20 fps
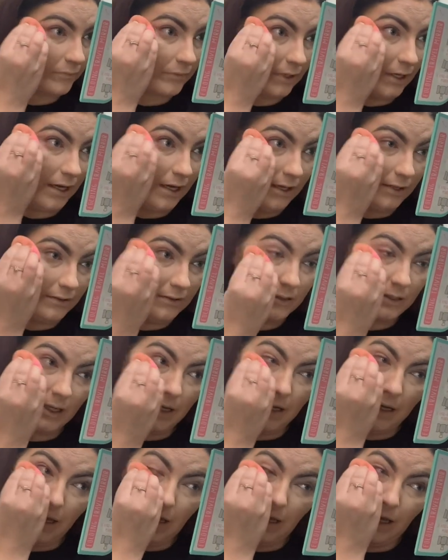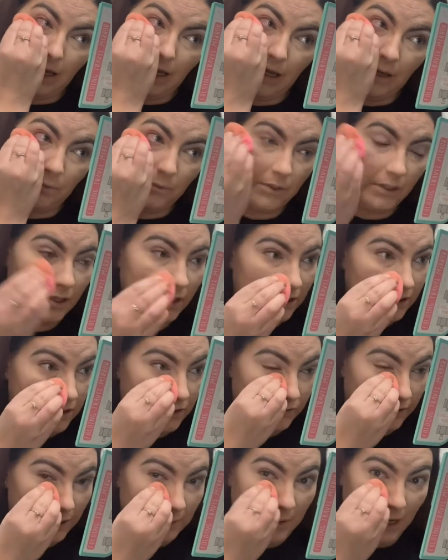And it was
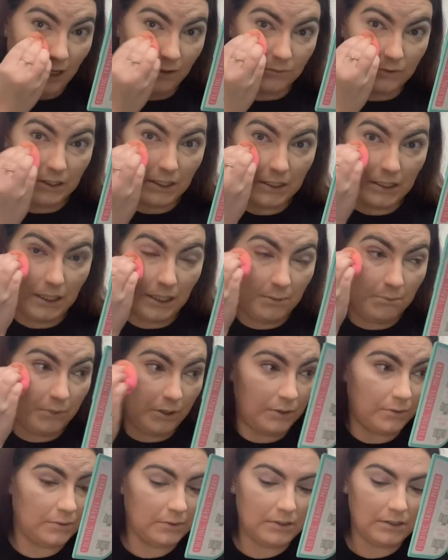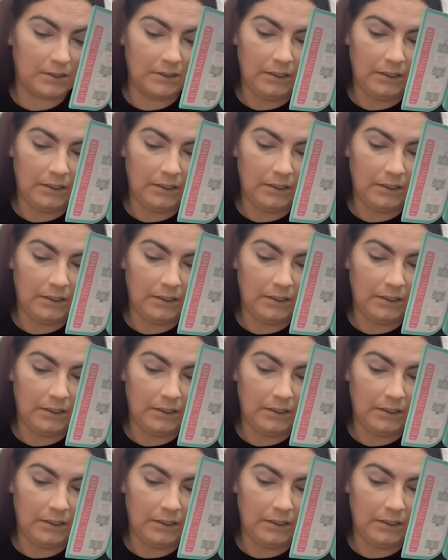£3 in Boots.